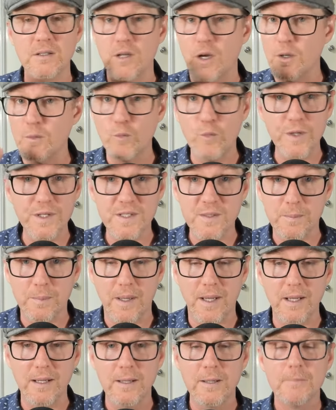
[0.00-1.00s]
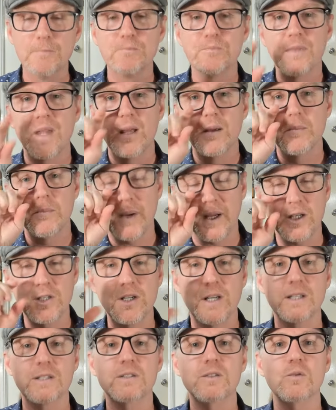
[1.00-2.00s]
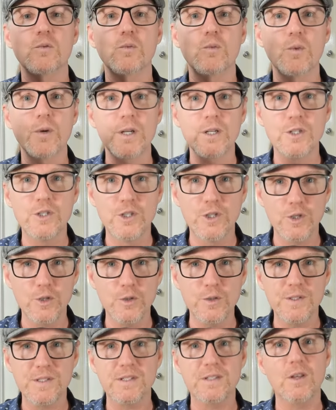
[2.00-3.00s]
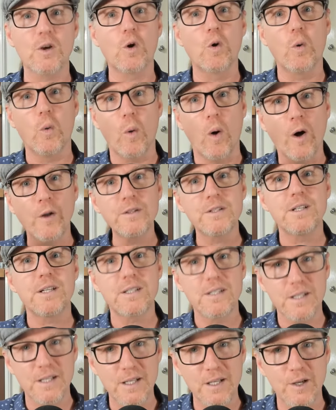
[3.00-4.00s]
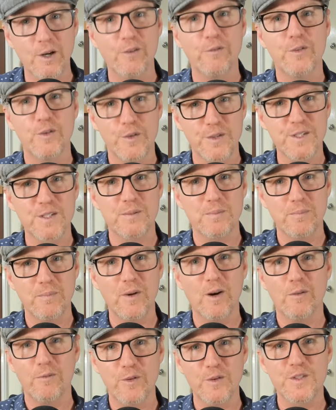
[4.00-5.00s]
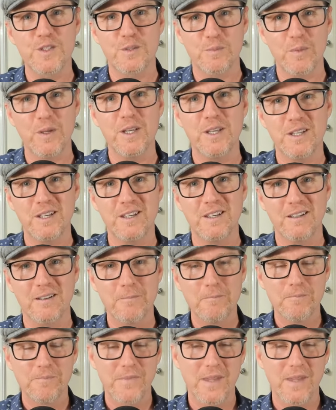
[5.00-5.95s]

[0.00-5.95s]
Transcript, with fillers: Don't whisper, but just reduce the quantity of your, of your speaking,